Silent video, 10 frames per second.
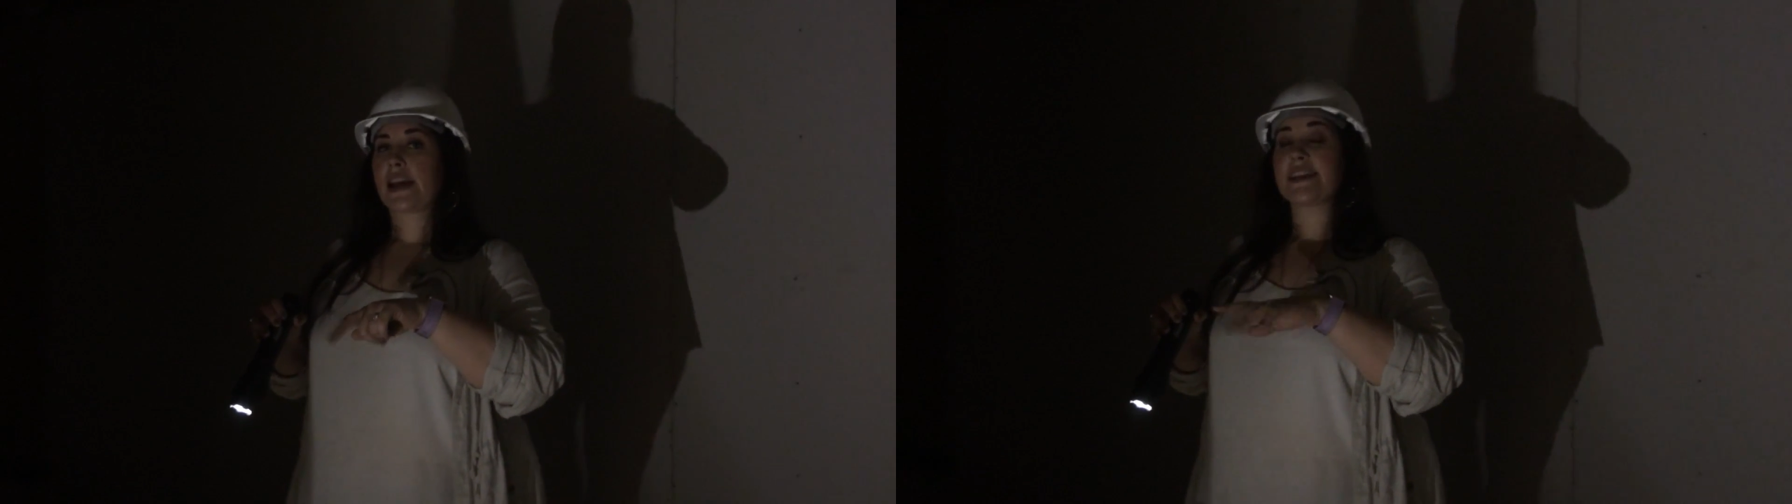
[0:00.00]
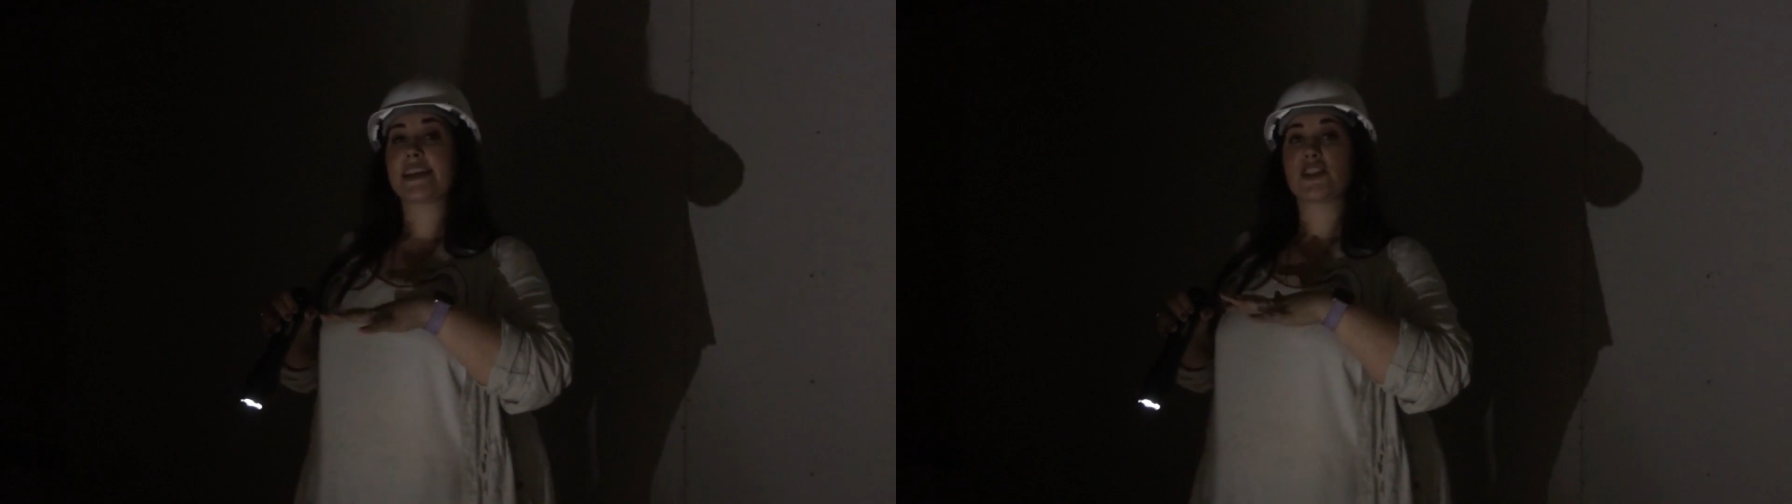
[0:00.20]

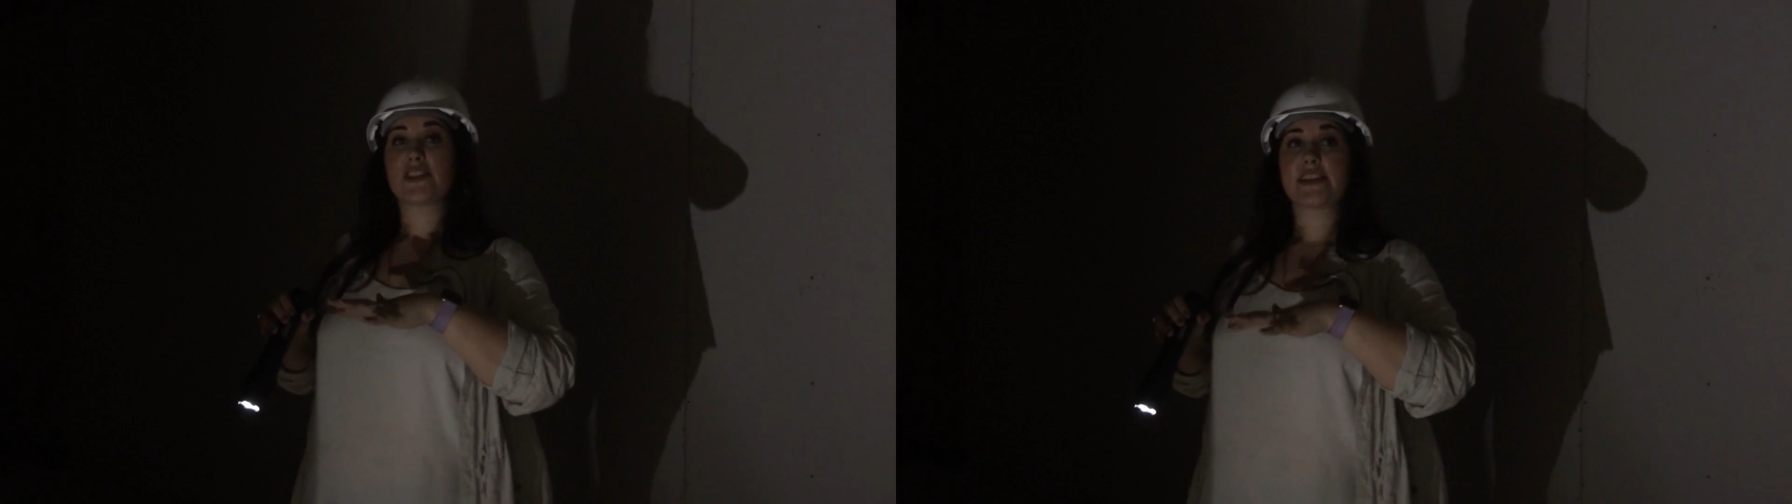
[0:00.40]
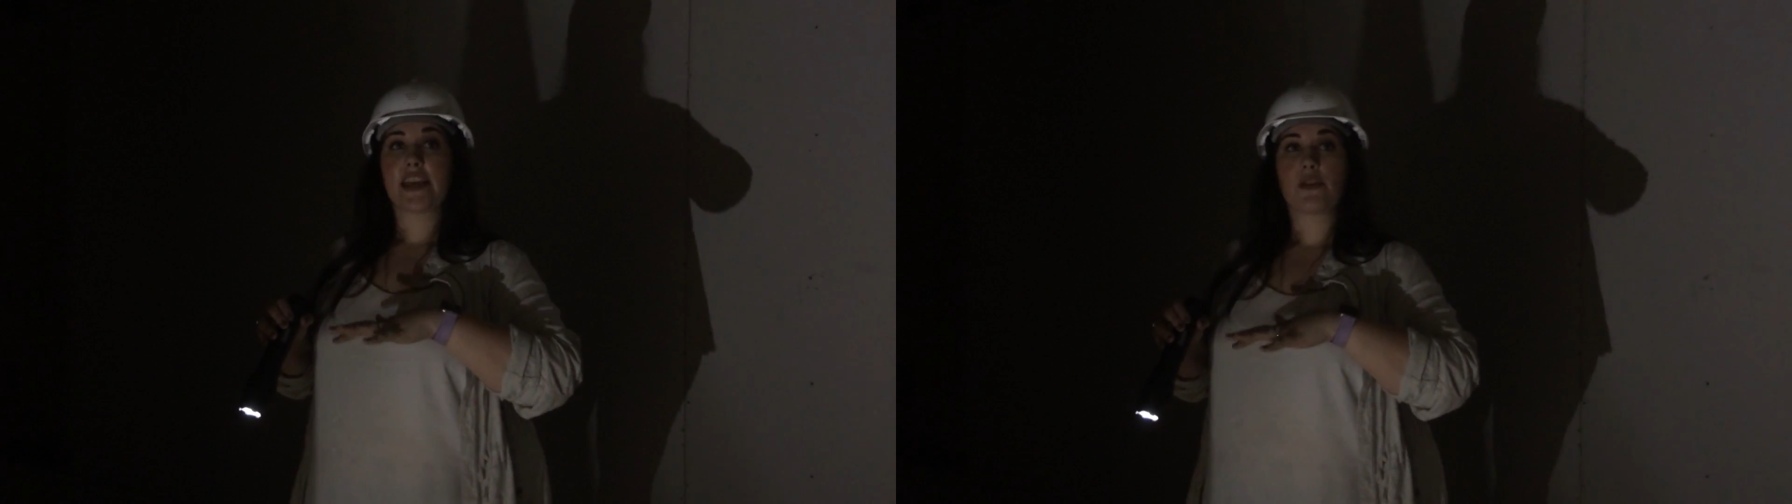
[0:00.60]
concession
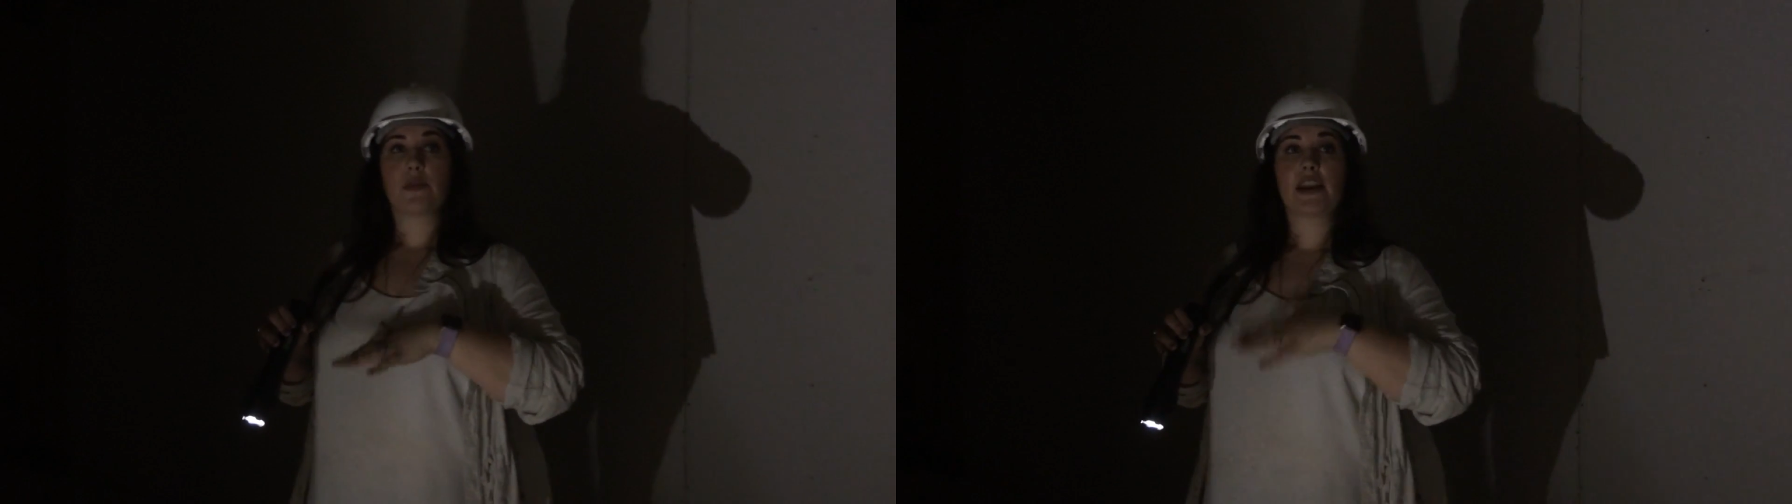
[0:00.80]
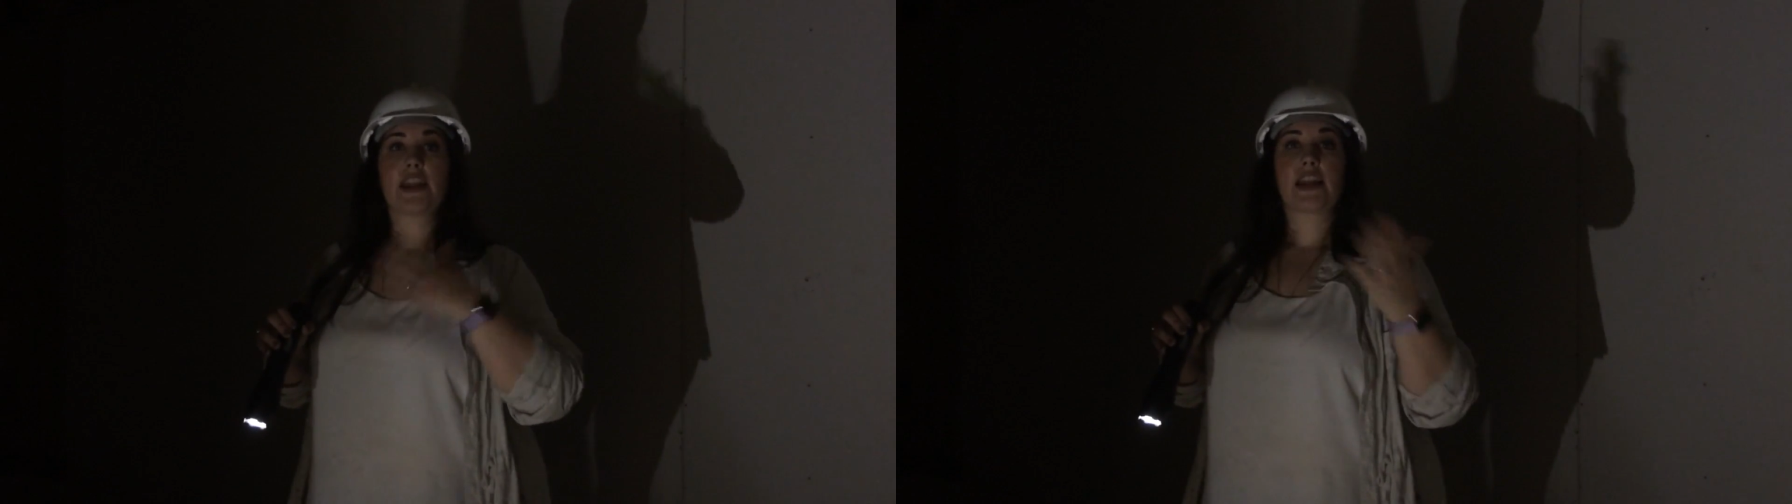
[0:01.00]
stand
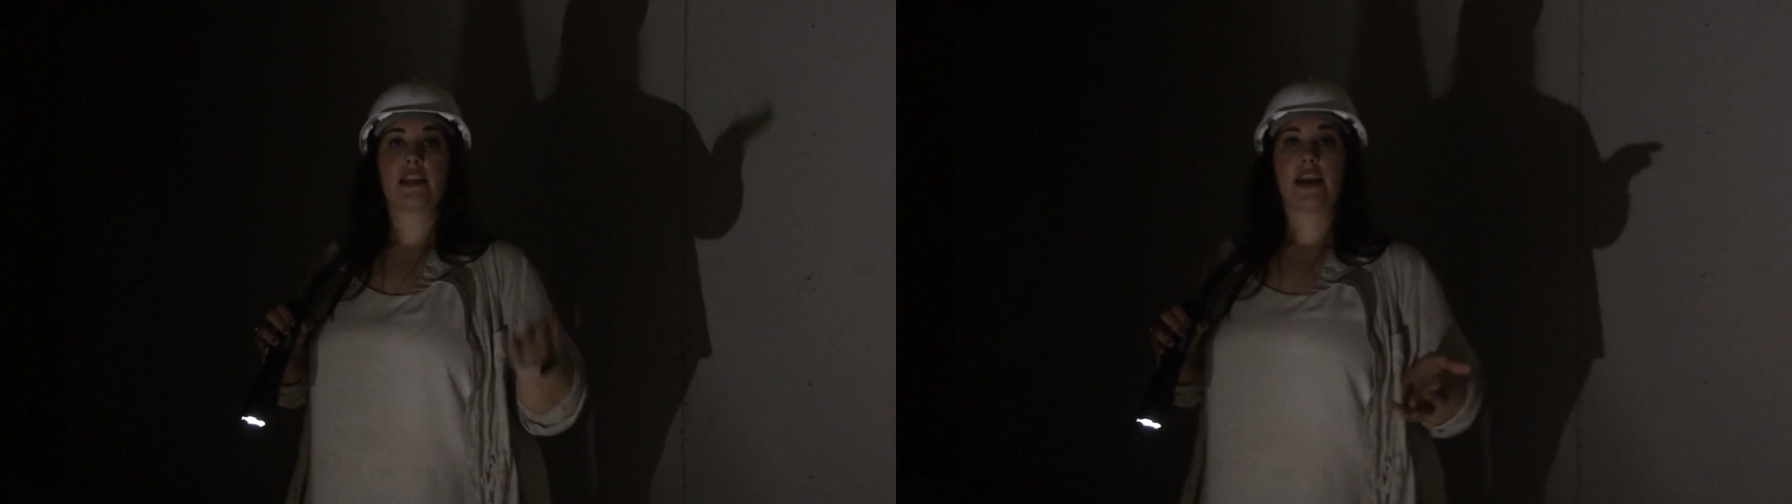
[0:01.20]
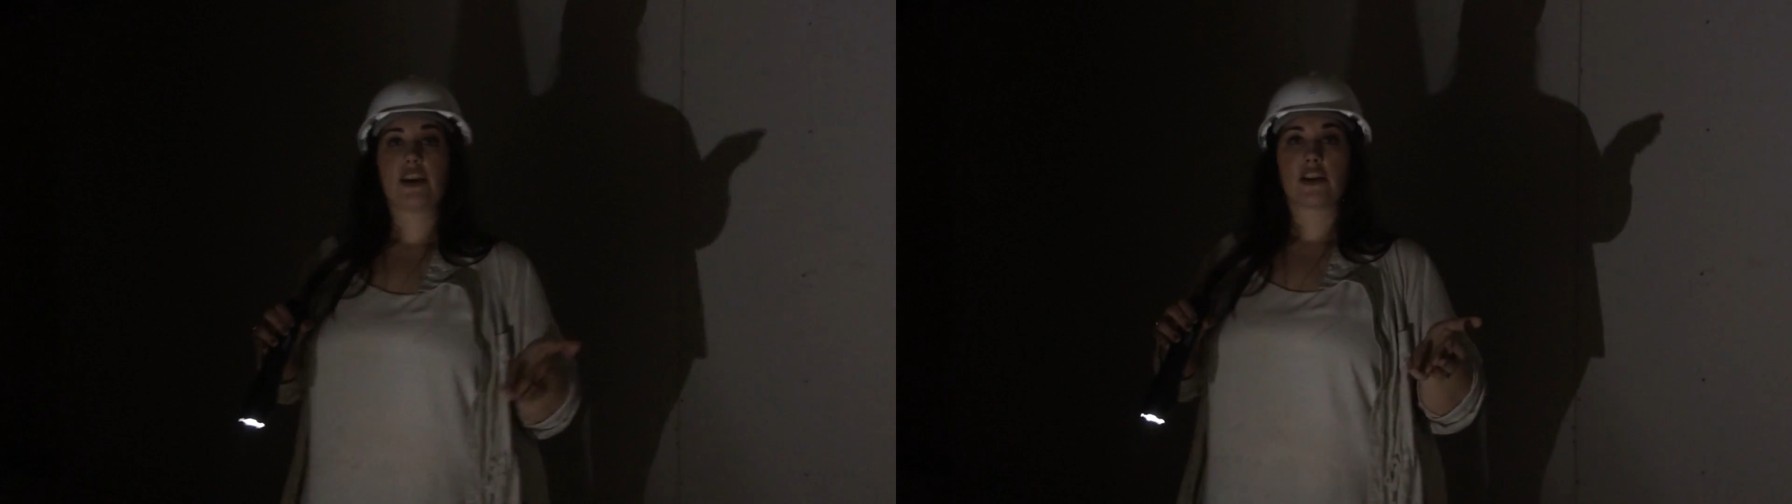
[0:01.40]
went in at a
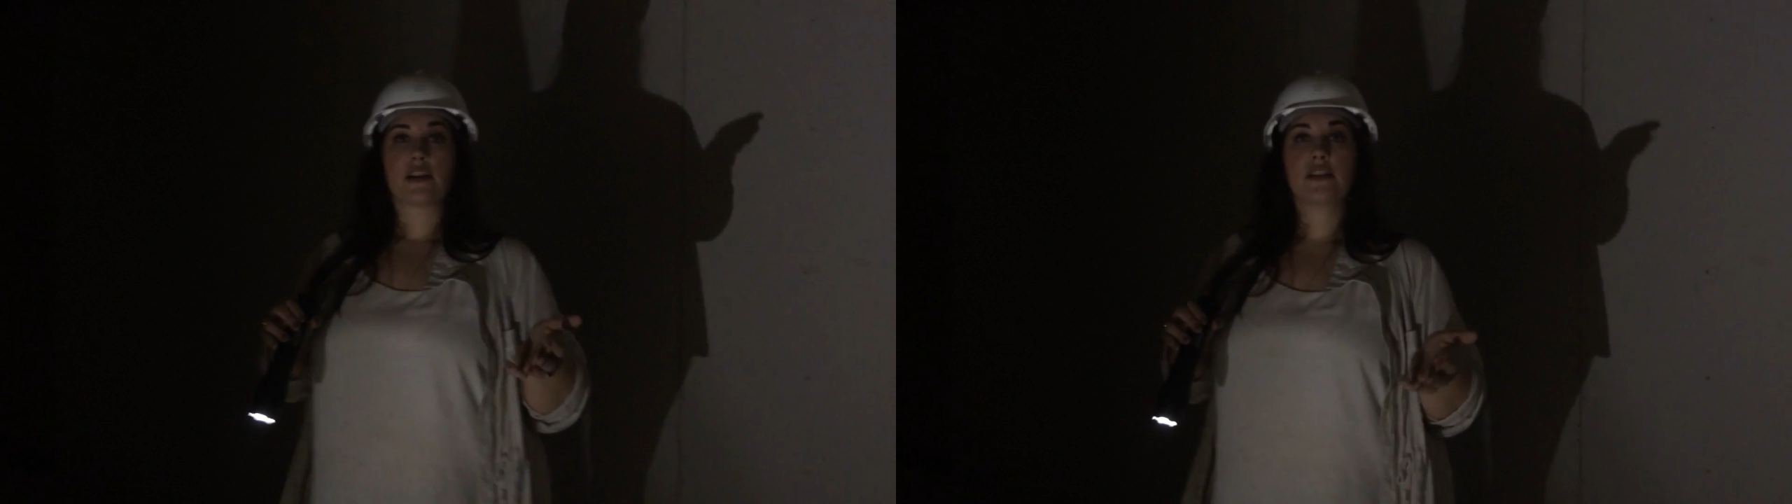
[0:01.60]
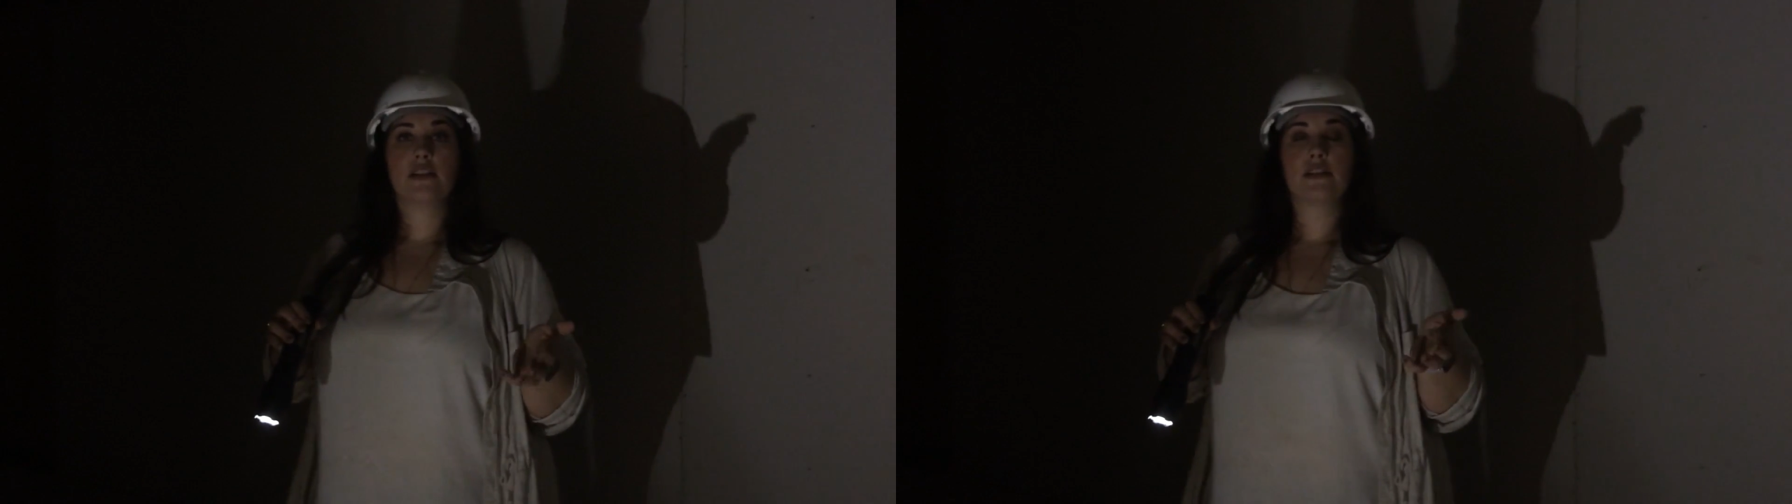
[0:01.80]
later